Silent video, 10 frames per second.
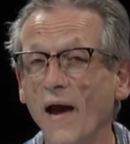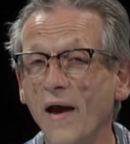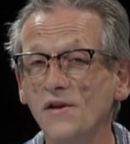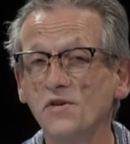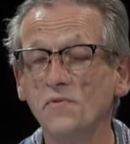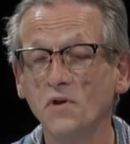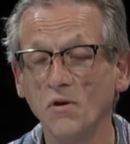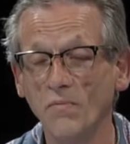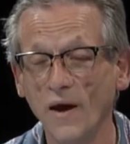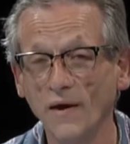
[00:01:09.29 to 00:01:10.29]
asked him to come
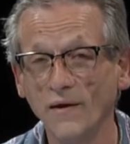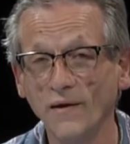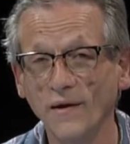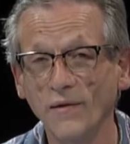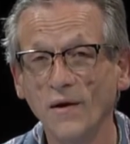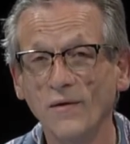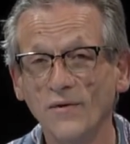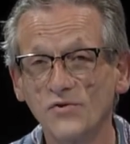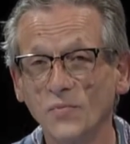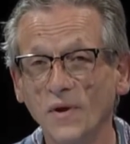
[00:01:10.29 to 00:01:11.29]
back again
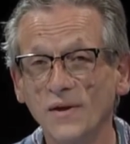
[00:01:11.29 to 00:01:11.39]
this week.